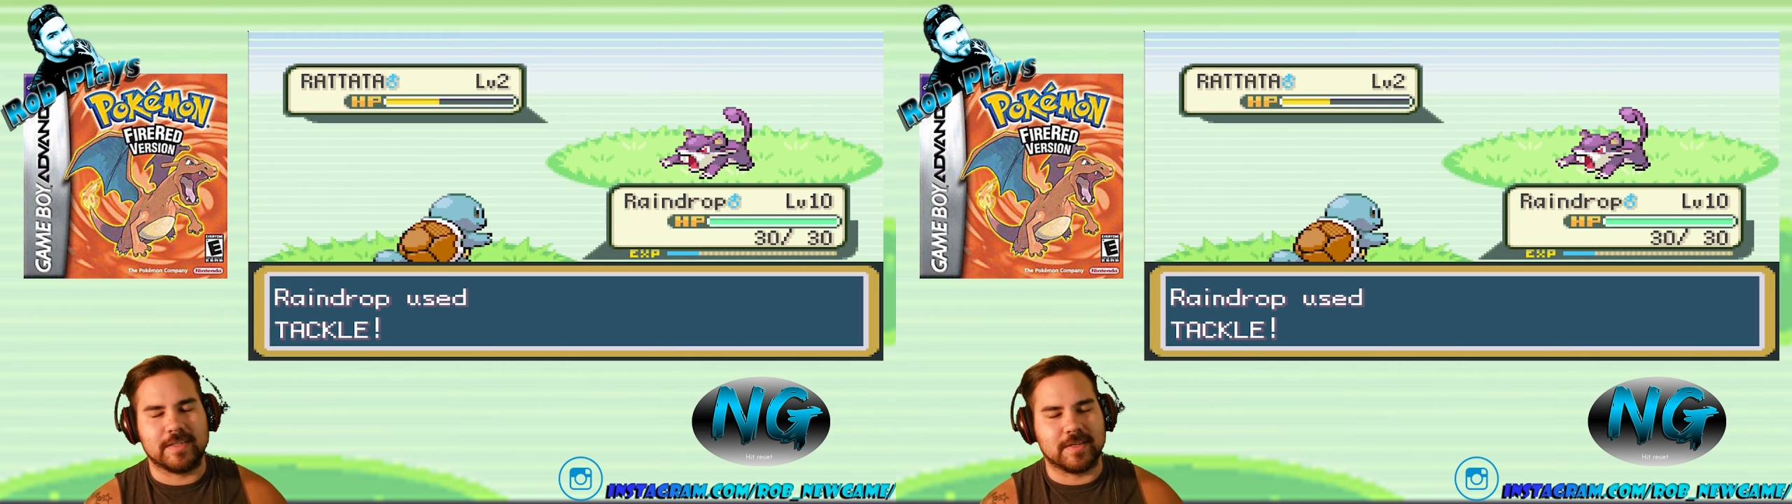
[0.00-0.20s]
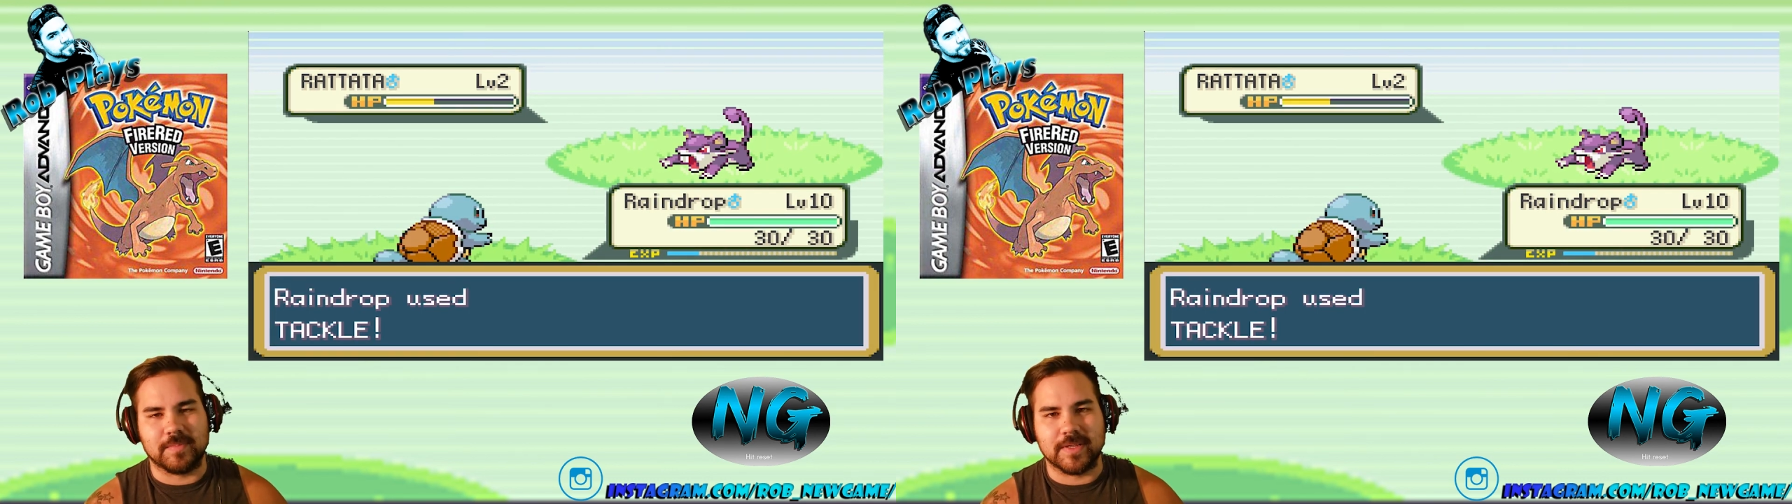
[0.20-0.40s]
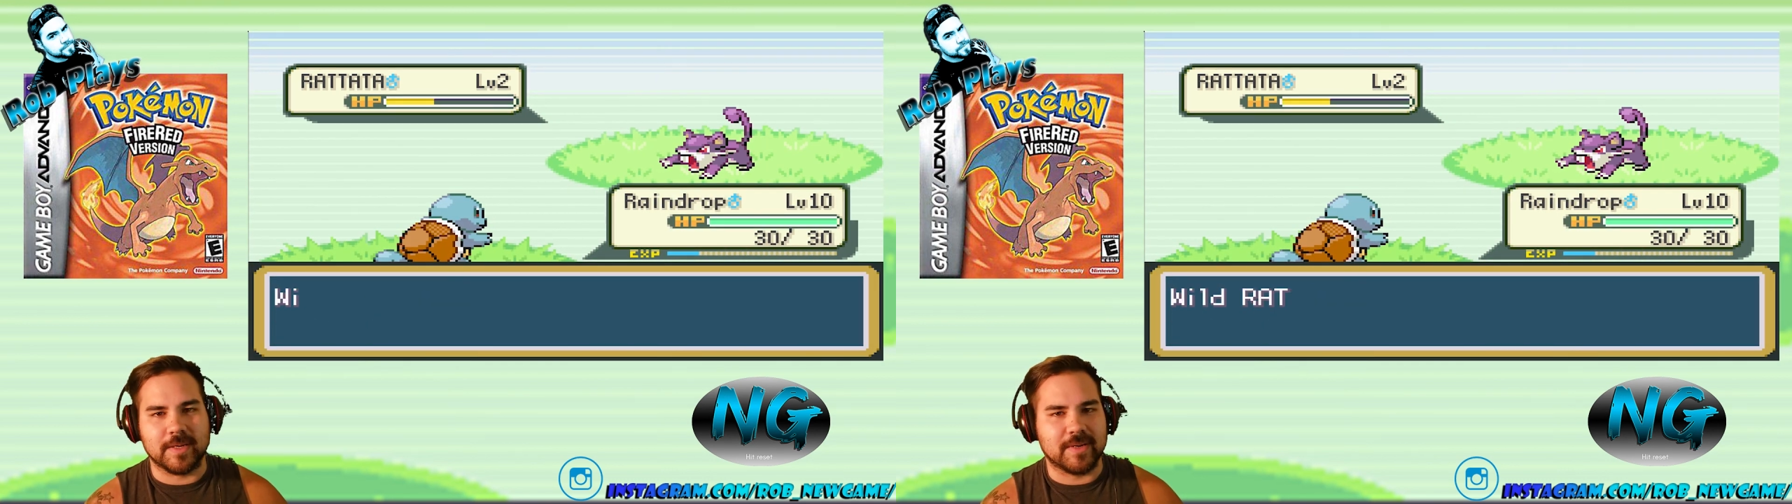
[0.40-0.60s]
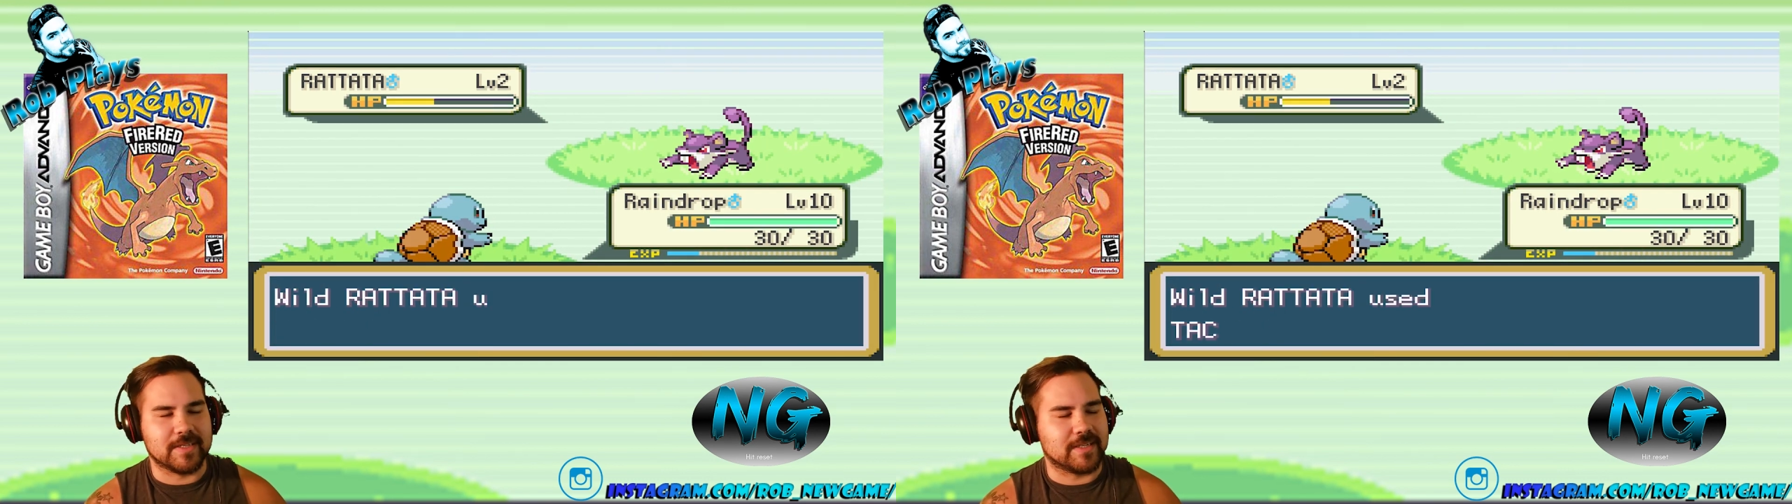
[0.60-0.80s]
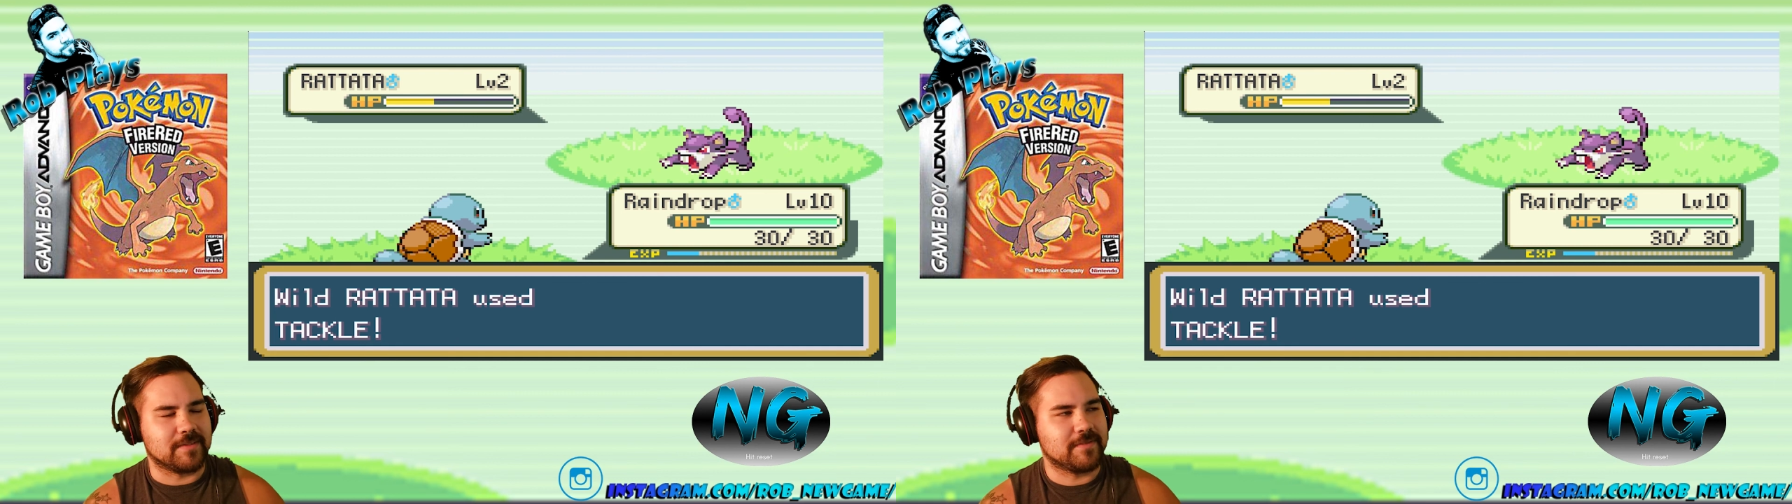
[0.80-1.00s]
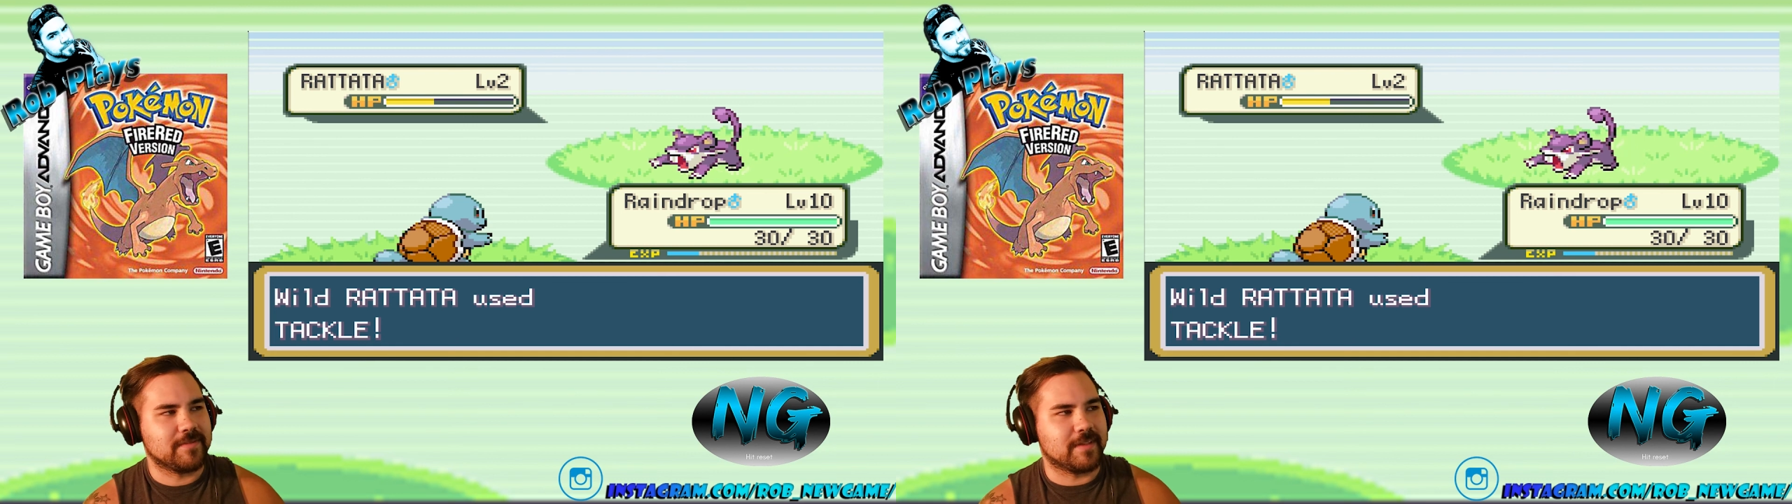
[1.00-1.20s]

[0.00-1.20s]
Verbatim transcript: to complain about stuff